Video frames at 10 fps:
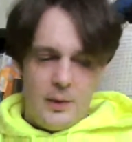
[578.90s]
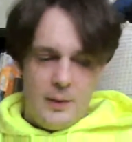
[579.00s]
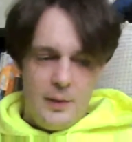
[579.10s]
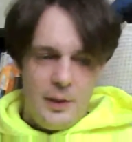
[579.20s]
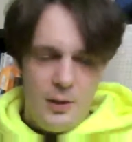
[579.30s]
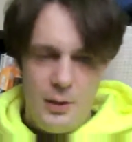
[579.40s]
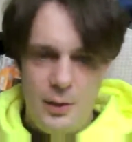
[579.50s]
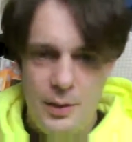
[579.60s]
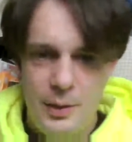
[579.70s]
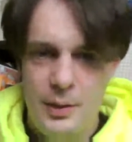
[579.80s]
yeah,
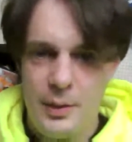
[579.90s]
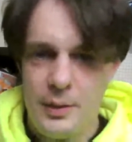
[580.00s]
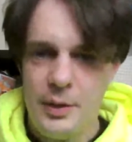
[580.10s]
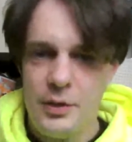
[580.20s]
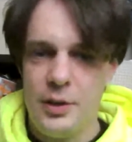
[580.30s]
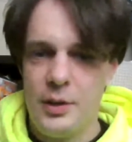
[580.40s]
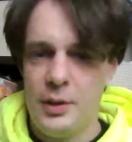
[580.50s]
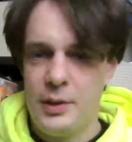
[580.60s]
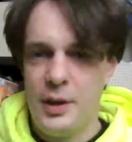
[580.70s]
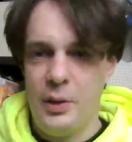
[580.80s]
let's
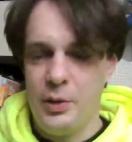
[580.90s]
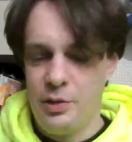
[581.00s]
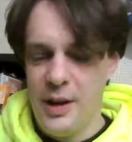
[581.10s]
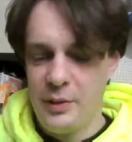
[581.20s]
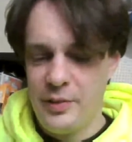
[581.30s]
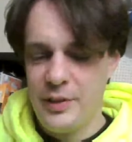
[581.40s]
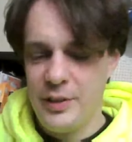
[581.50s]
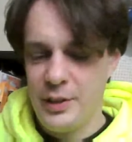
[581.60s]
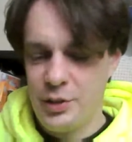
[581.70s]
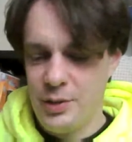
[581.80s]
get on
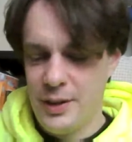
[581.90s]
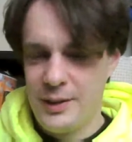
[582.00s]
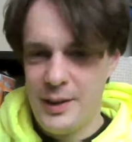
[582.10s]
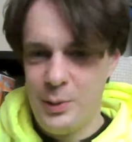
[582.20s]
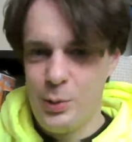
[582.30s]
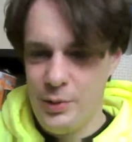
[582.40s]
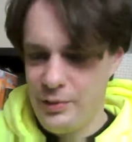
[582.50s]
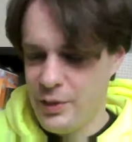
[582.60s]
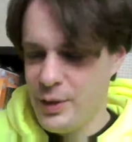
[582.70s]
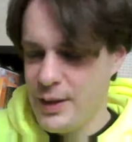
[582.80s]
crowdfunding and try and get all
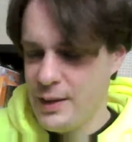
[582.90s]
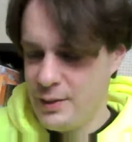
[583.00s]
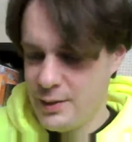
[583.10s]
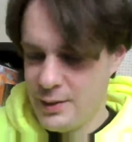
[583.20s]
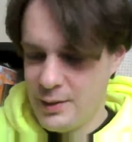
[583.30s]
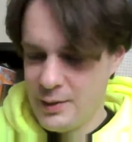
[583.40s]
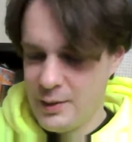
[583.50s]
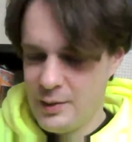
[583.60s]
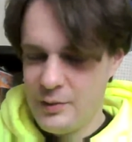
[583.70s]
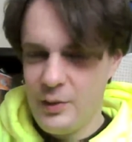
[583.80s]

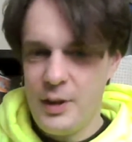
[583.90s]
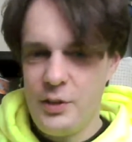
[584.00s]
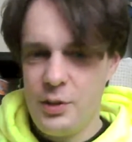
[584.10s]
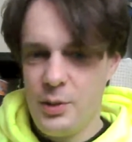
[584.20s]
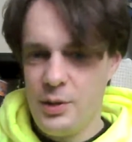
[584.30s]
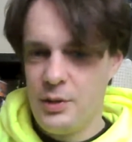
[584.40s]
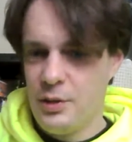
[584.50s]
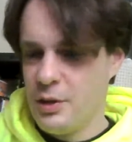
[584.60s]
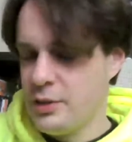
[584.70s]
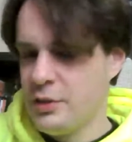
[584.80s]
32
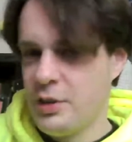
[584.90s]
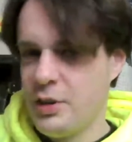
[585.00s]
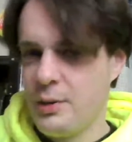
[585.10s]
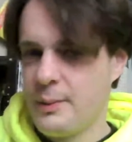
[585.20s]
turned into